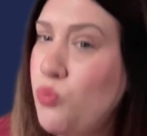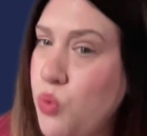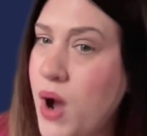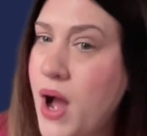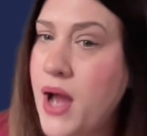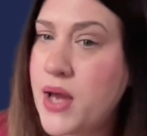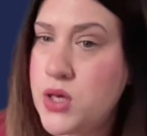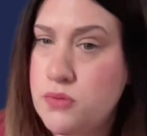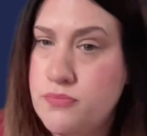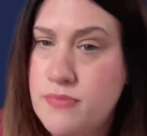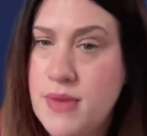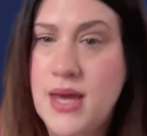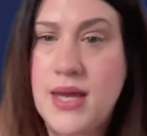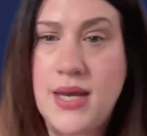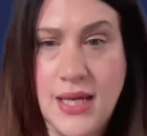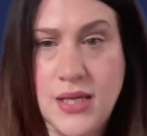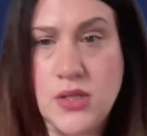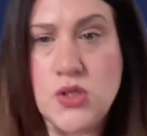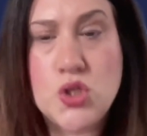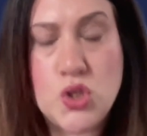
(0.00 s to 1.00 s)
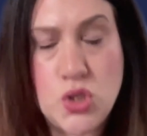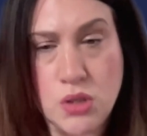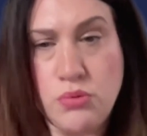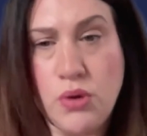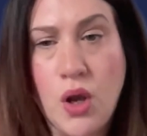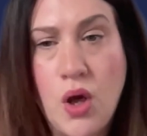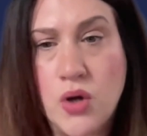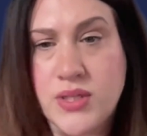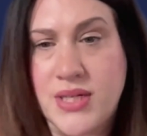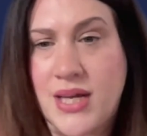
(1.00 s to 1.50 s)
why you may need to do a
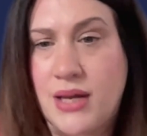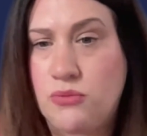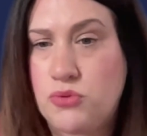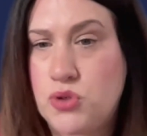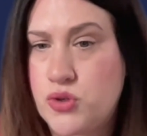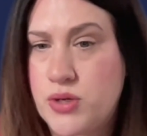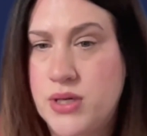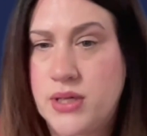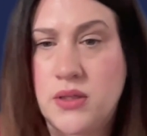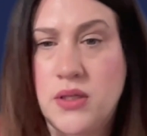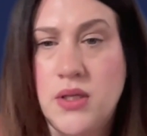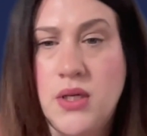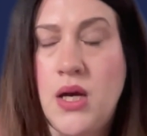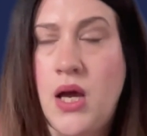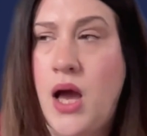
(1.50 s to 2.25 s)
lockdown drill.